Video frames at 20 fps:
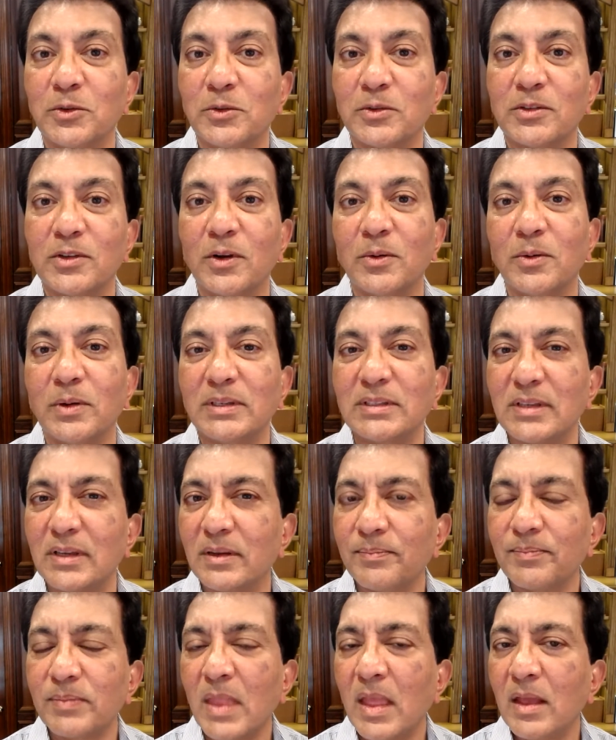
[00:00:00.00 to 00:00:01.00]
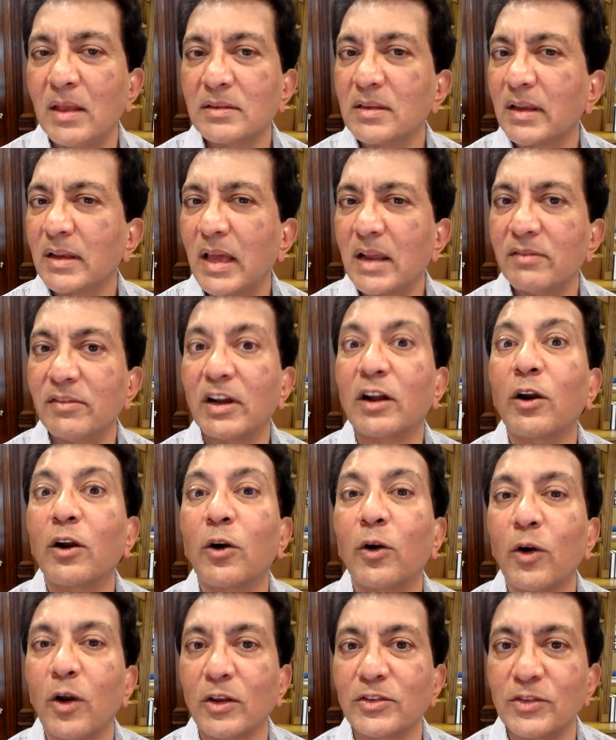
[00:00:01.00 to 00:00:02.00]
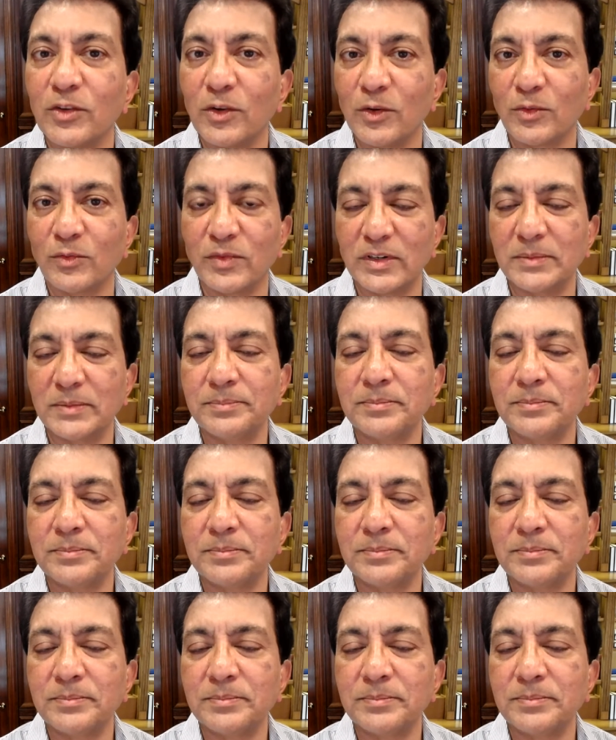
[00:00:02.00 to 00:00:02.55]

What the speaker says: So it's a kind of a crossover.